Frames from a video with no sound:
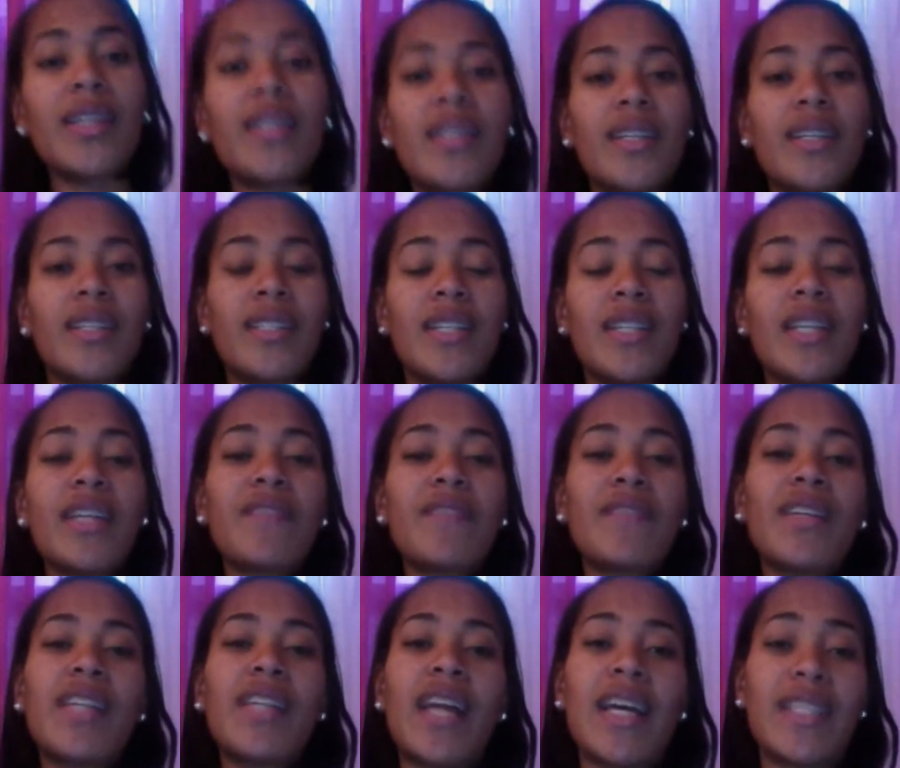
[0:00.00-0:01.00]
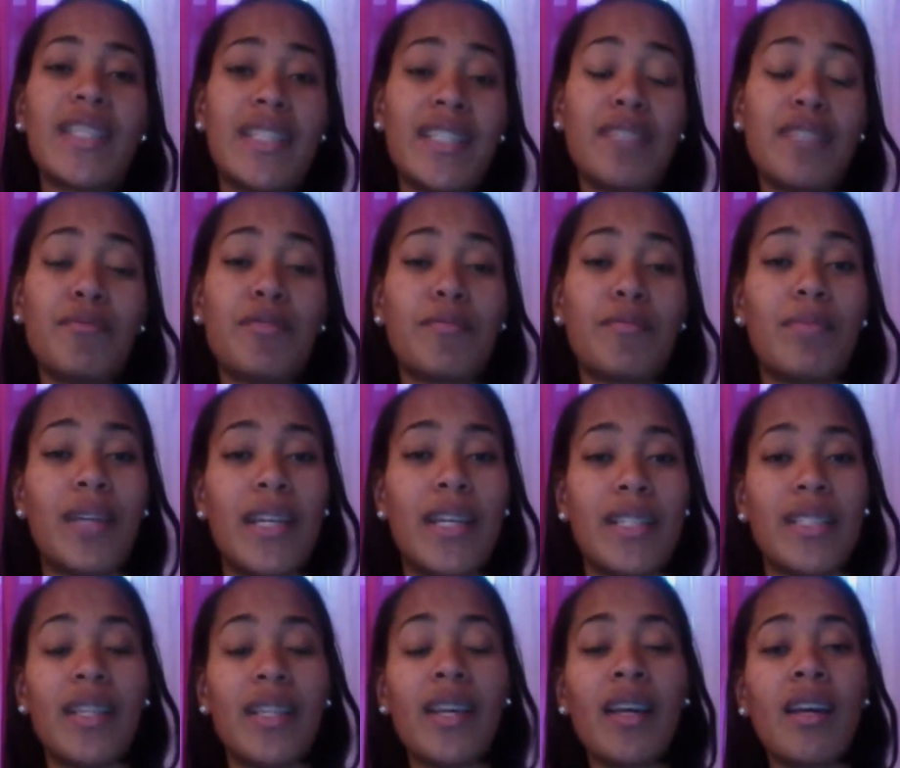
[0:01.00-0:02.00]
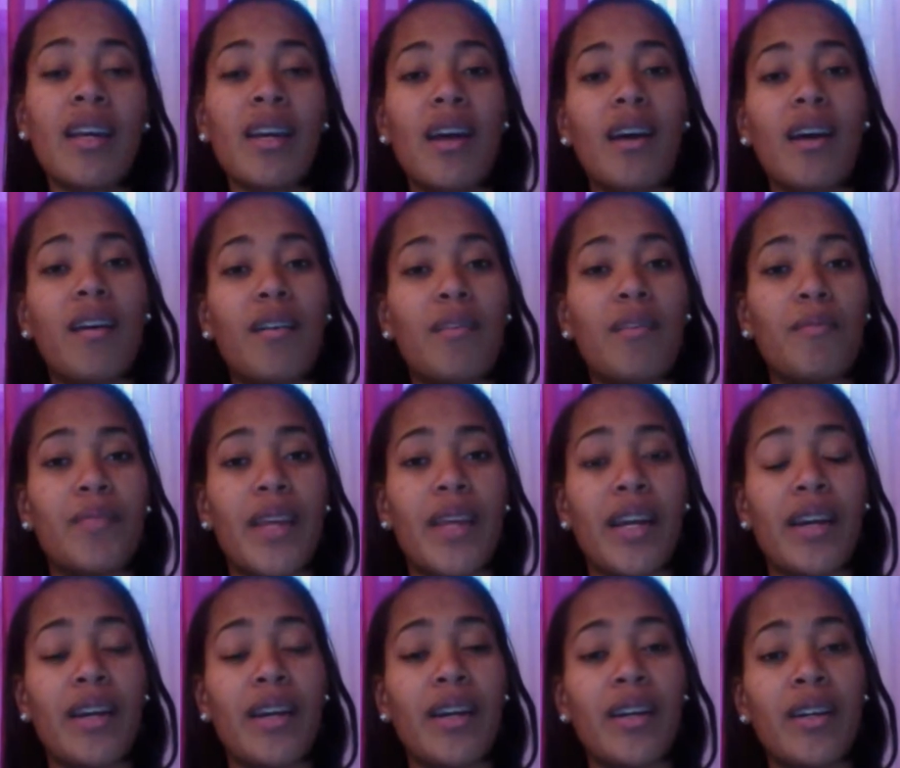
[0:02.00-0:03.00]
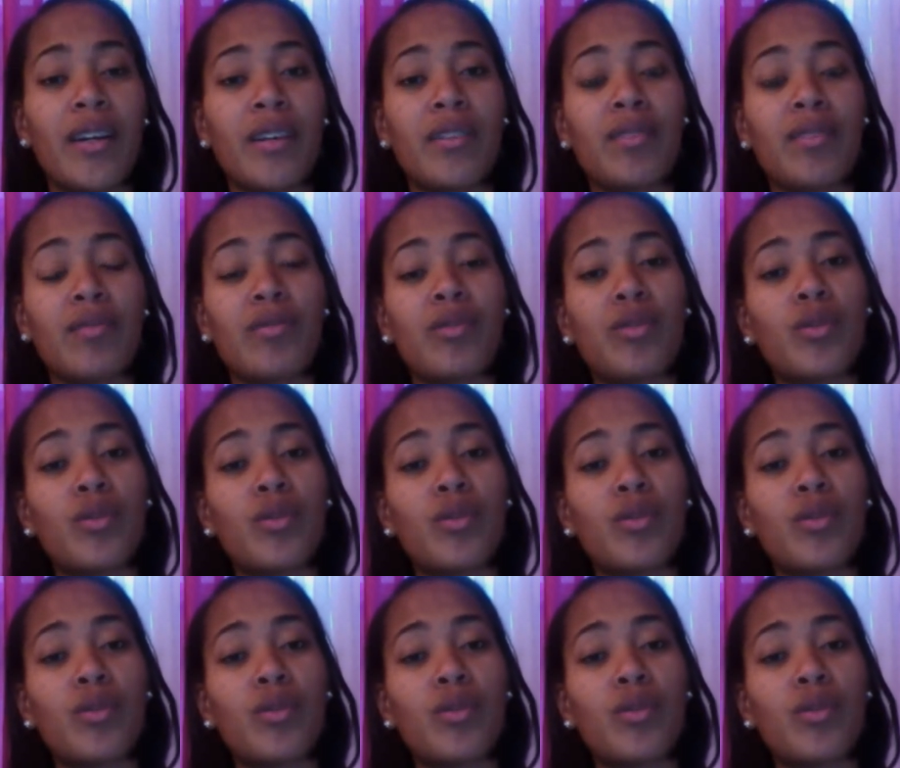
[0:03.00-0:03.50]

she didn't realize that she was blessed, that her